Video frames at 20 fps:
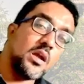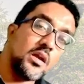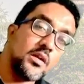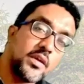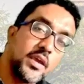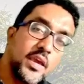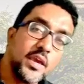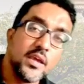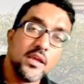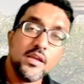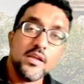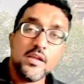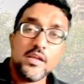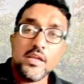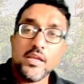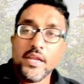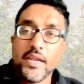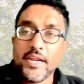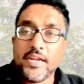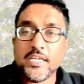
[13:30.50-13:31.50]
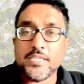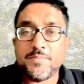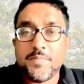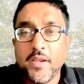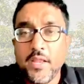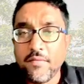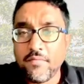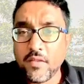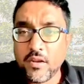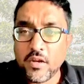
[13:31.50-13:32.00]
Okay. It is
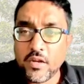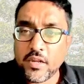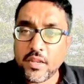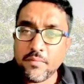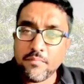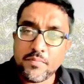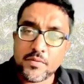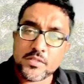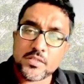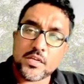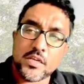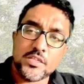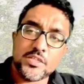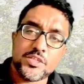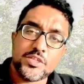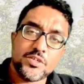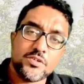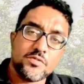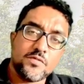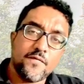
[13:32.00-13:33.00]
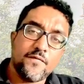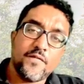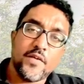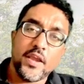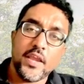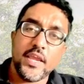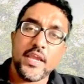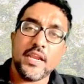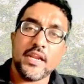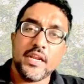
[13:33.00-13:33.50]
believed that the temples constitute
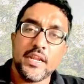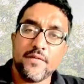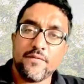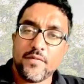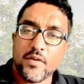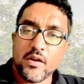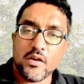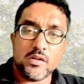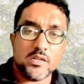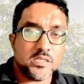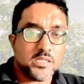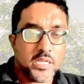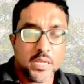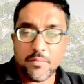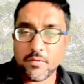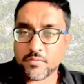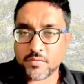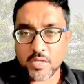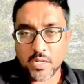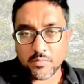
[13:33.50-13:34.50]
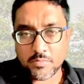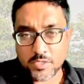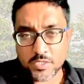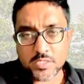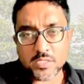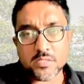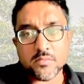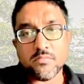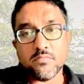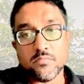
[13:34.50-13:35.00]
5 different type of
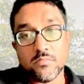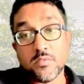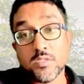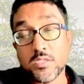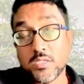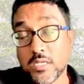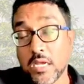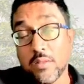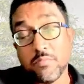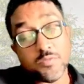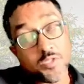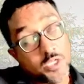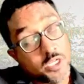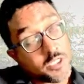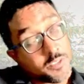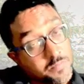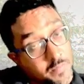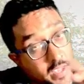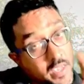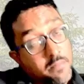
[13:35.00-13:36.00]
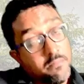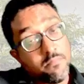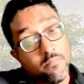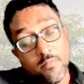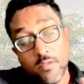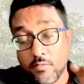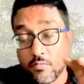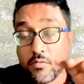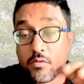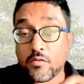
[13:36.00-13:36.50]
sculptures. So
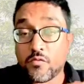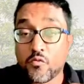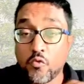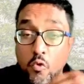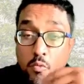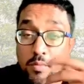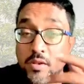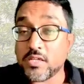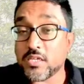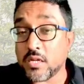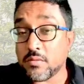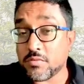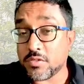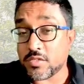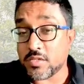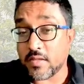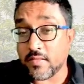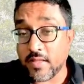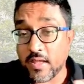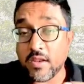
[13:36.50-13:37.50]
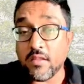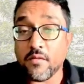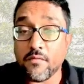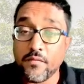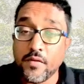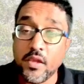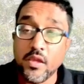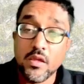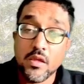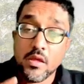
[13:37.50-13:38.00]
many sculptures are there.
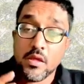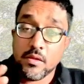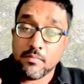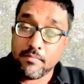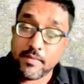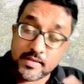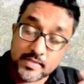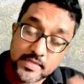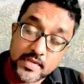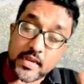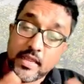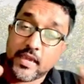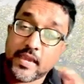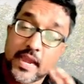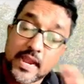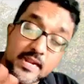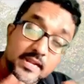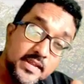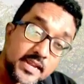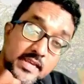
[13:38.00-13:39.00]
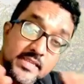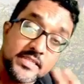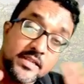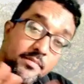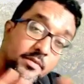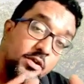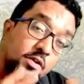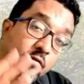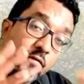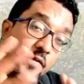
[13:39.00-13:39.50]
We basically categorize
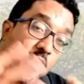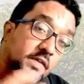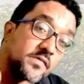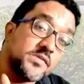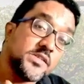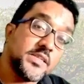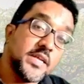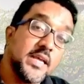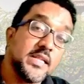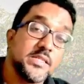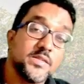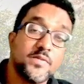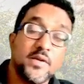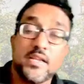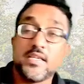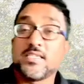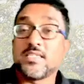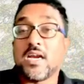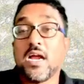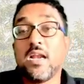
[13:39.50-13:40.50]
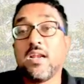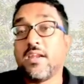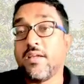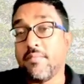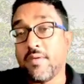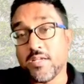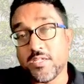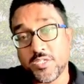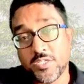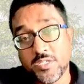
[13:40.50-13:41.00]
them into 5 styles. One is cult
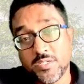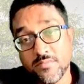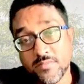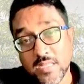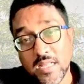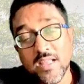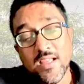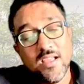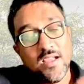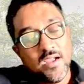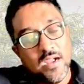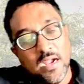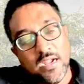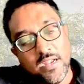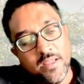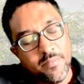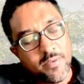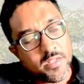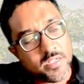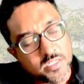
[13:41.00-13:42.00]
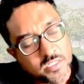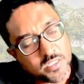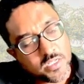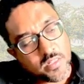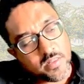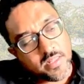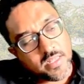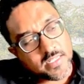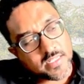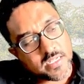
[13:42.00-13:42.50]
images. Cult images
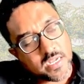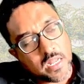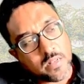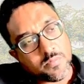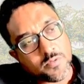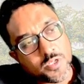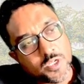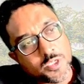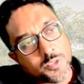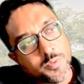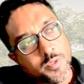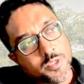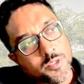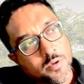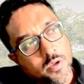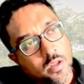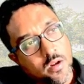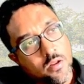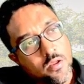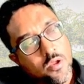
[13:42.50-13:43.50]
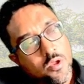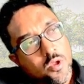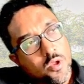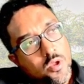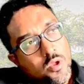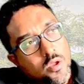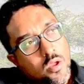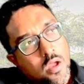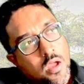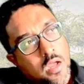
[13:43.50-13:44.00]
are these sculptures which
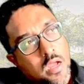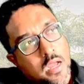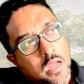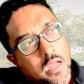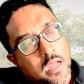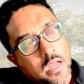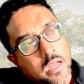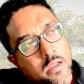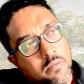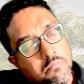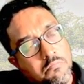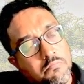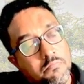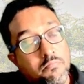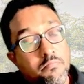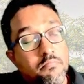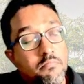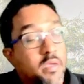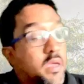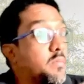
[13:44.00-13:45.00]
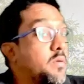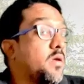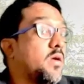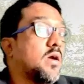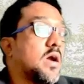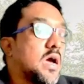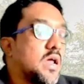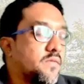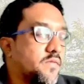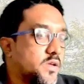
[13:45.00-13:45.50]
are maybe
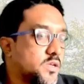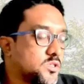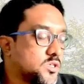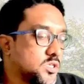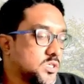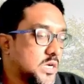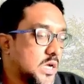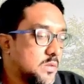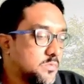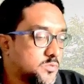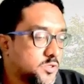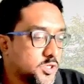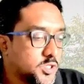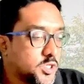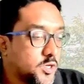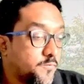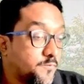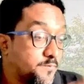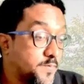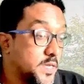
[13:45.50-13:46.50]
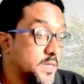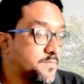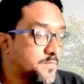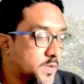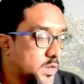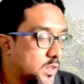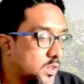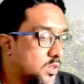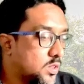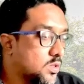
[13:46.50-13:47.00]
carvings or sculptures of
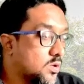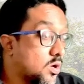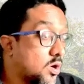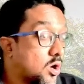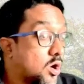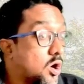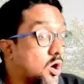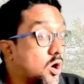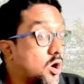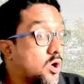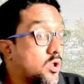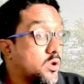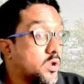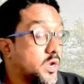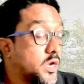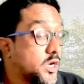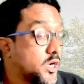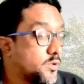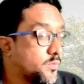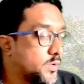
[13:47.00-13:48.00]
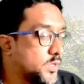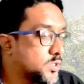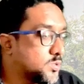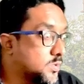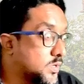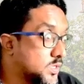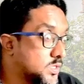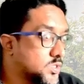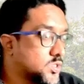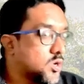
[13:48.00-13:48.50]
people or
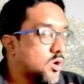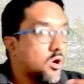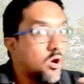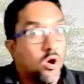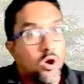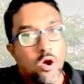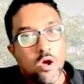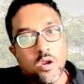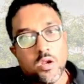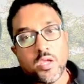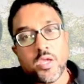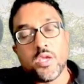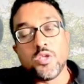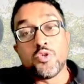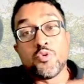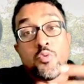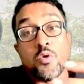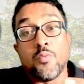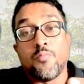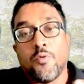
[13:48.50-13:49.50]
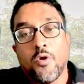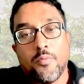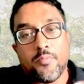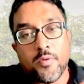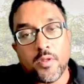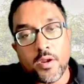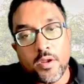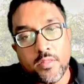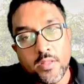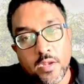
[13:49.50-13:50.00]
individuals or kings who were
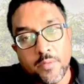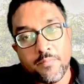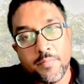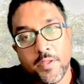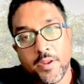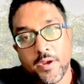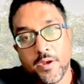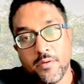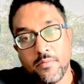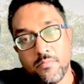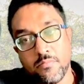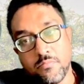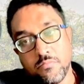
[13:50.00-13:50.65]
popular in that period.